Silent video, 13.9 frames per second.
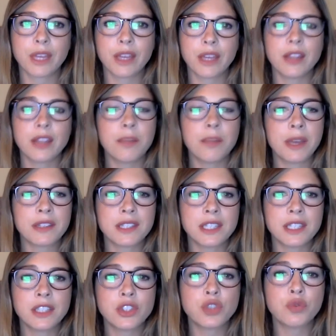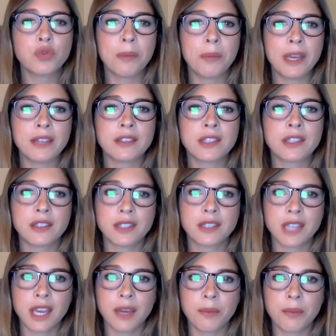The message remains the
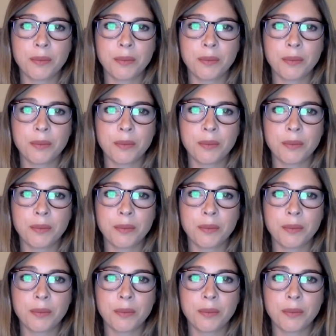same.